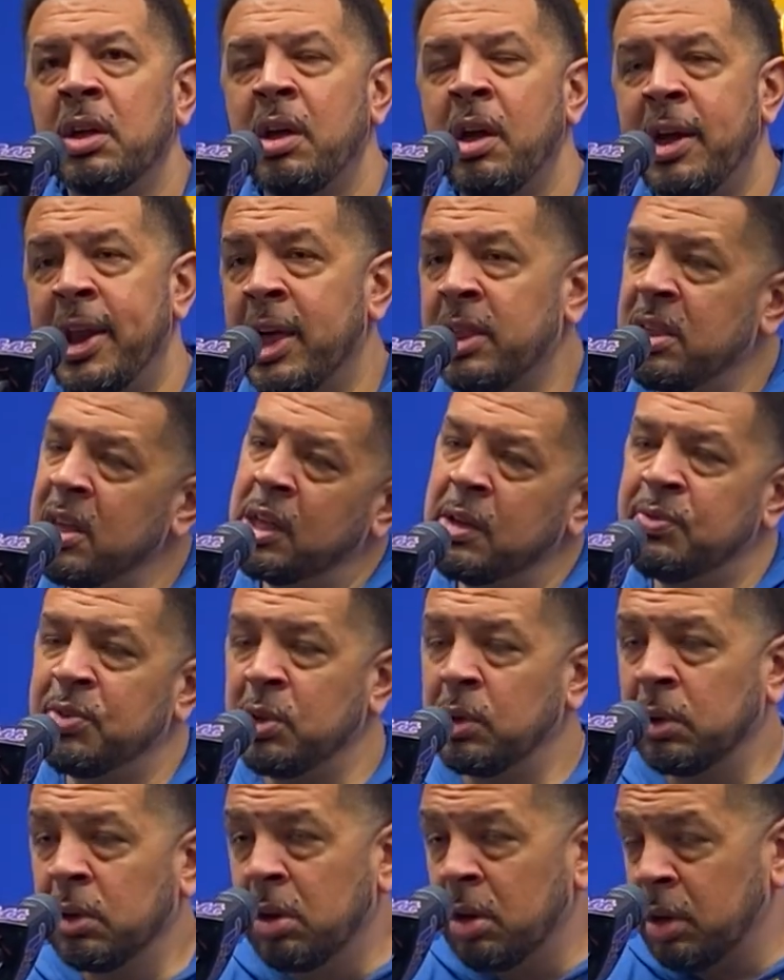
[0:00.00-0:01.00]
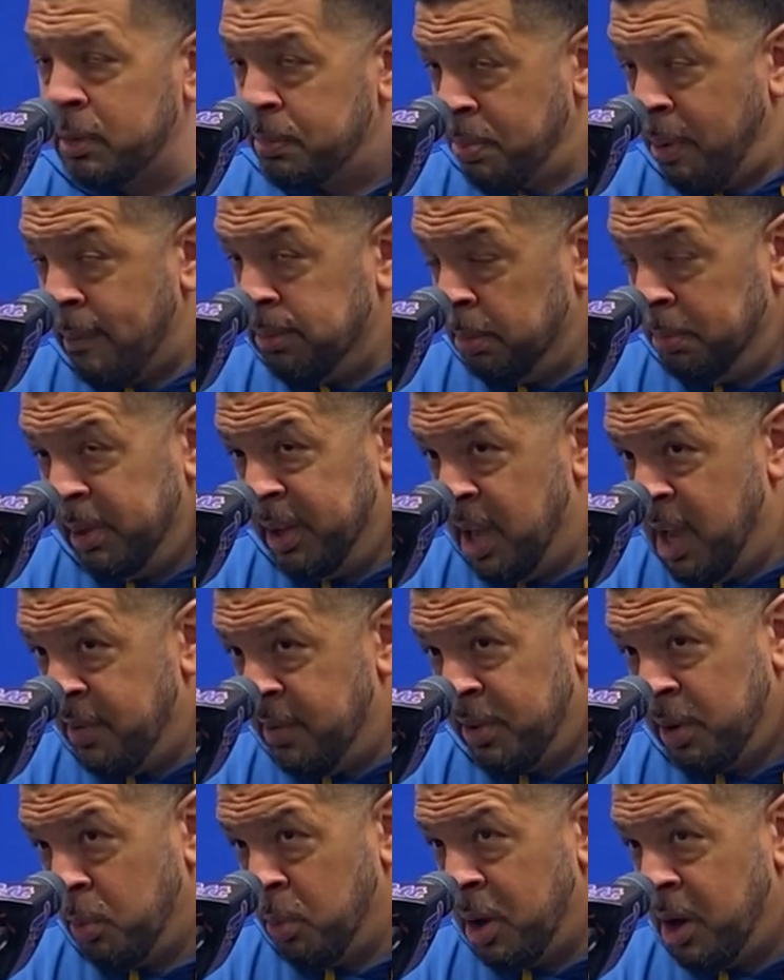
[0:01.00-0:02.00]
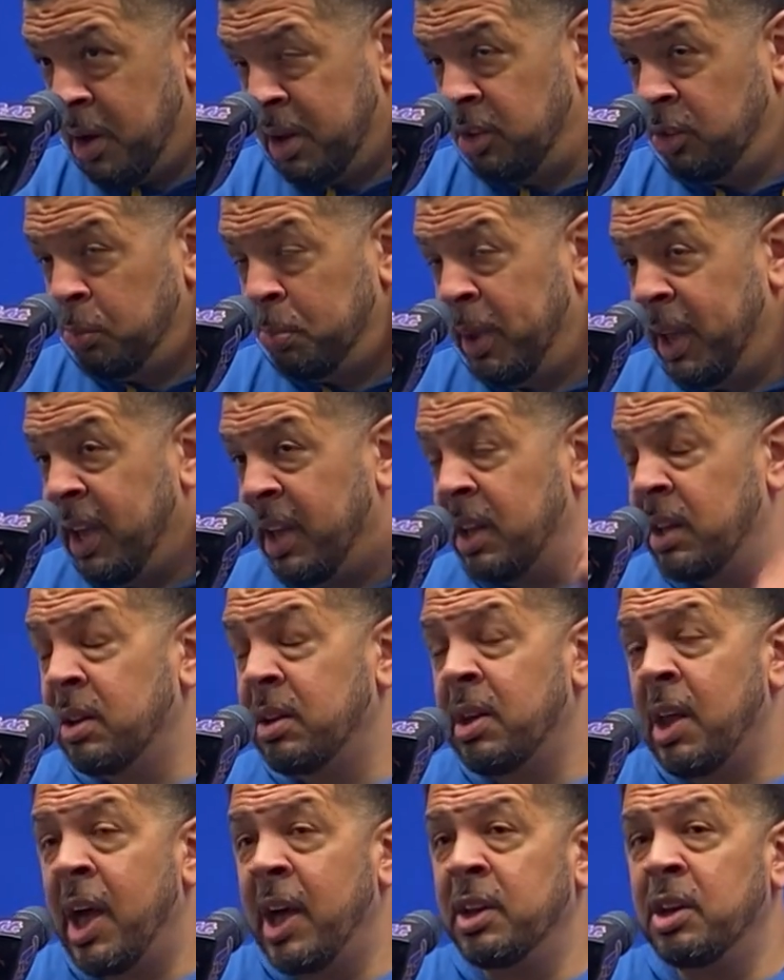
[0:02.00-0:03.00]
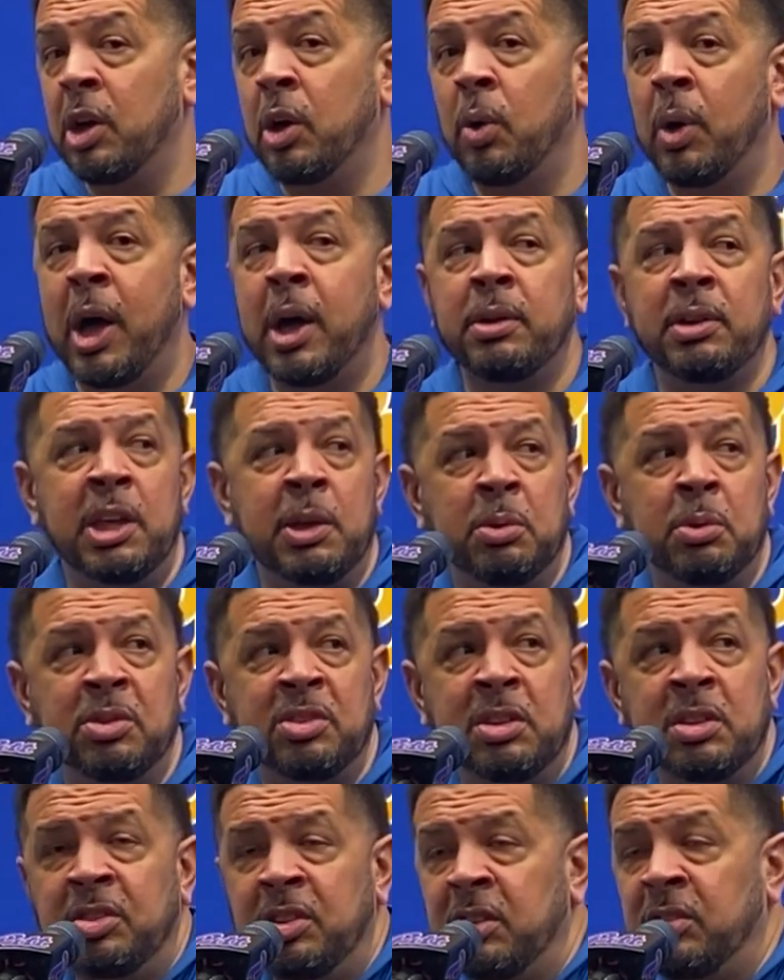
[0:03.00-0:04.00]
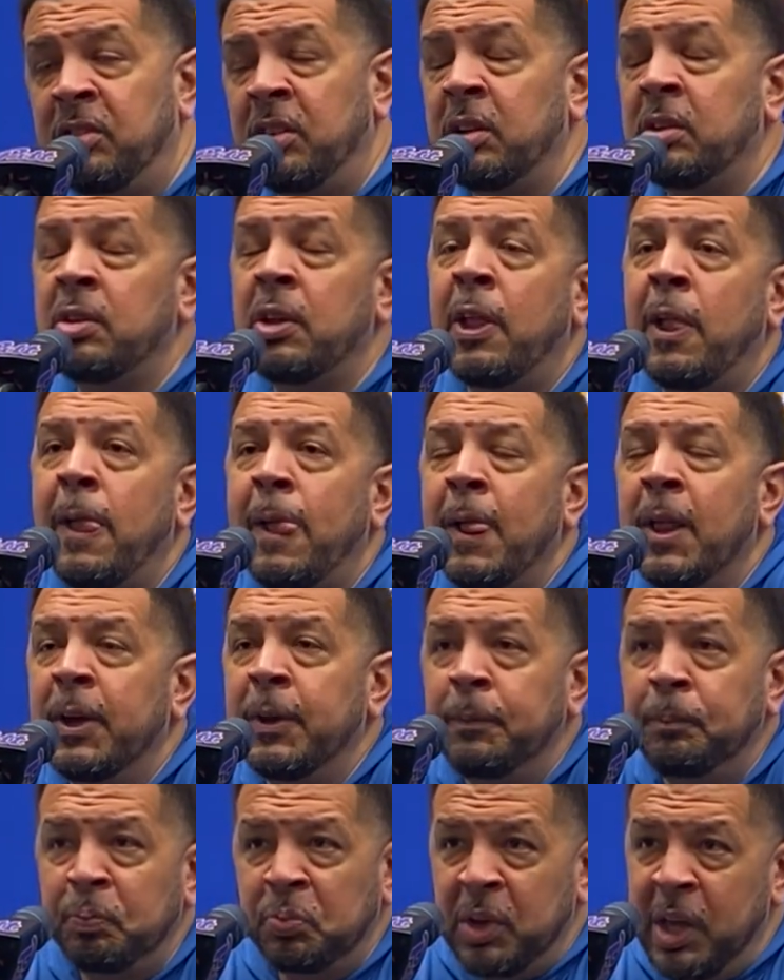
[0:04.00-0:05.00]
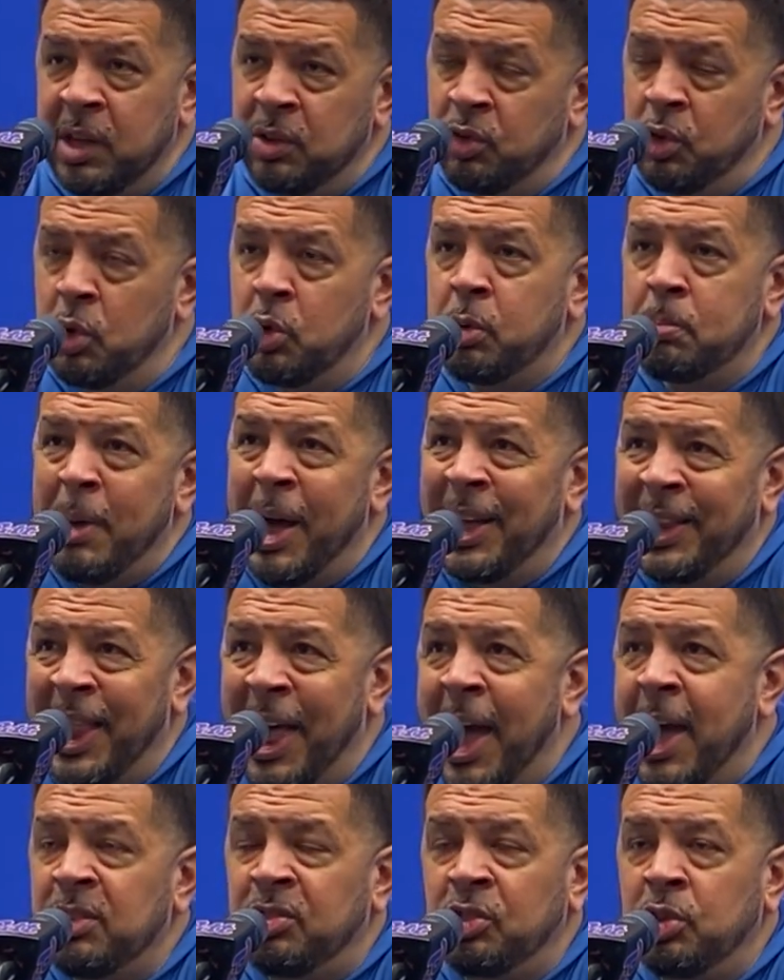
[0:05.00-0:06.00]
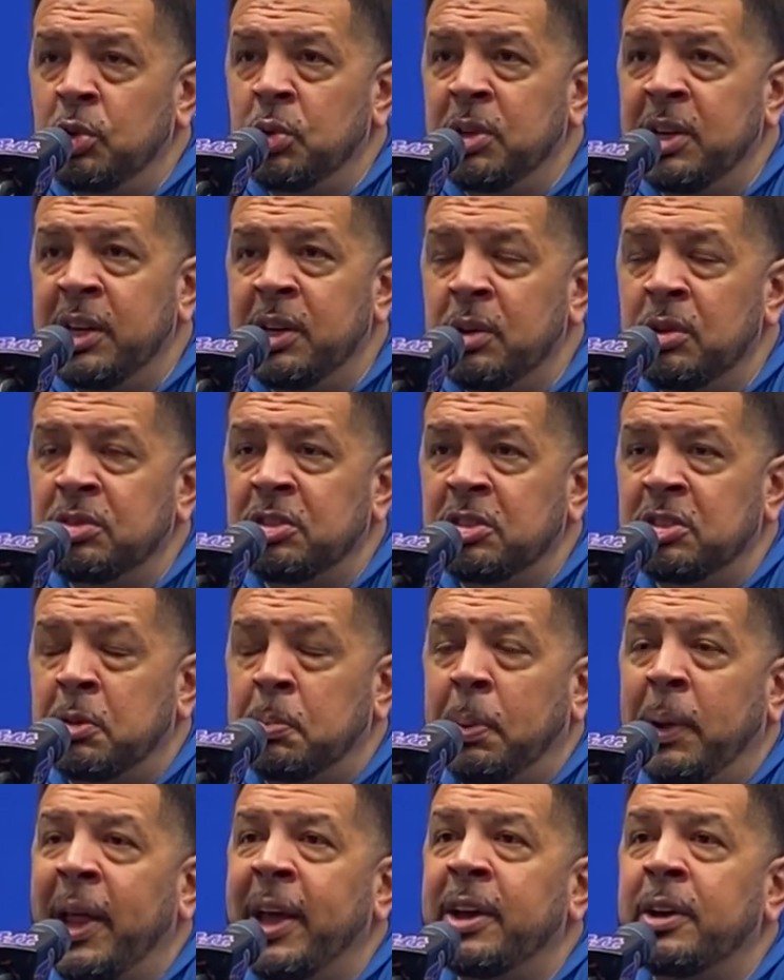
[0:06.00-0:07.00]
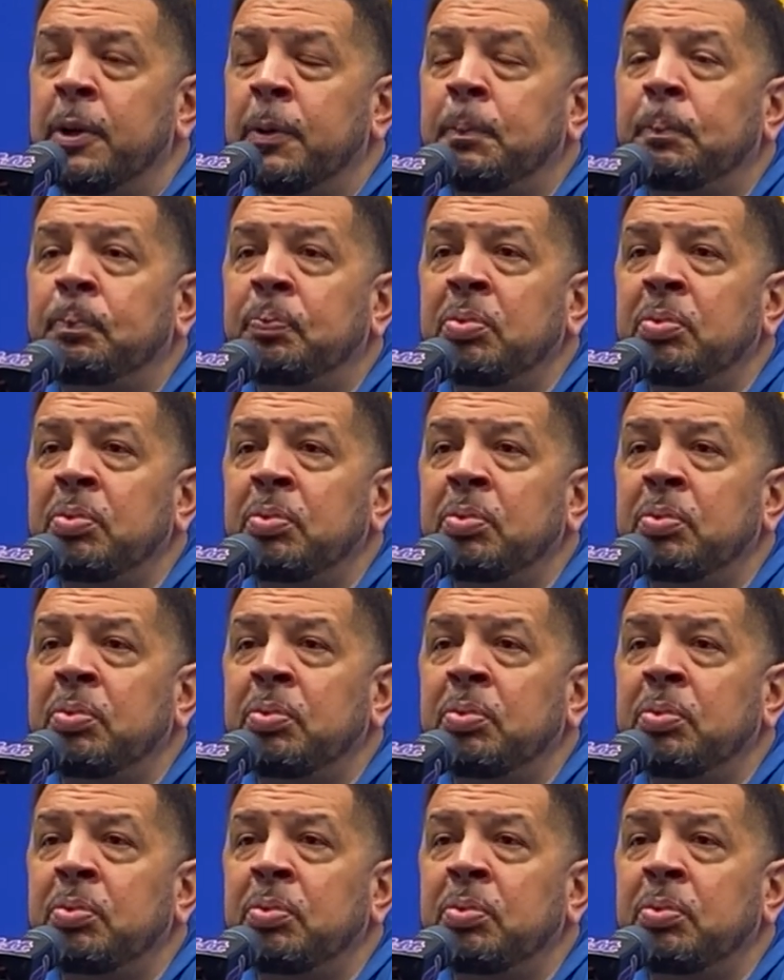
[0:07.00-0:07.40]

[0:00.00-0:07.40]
And I think if you look, probably everywhere he's been, I know he was an assistant at Duke my last 2 years as a player.